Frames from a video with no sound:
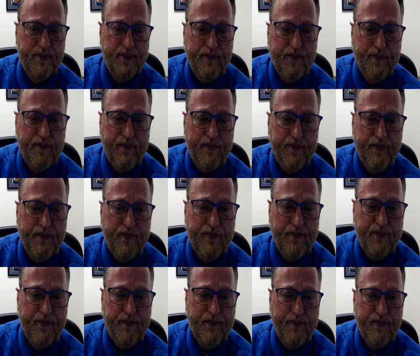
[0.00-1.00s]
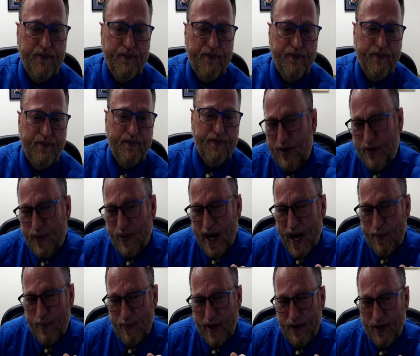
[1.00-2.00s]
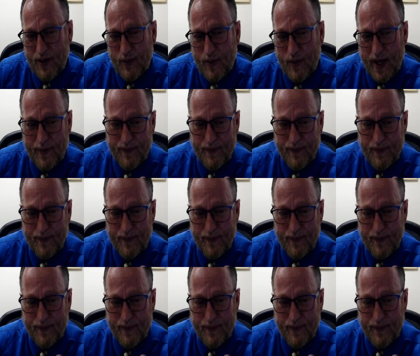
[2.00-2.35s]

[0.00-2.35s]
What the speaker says: I don't like pre-recorded crap, by the way.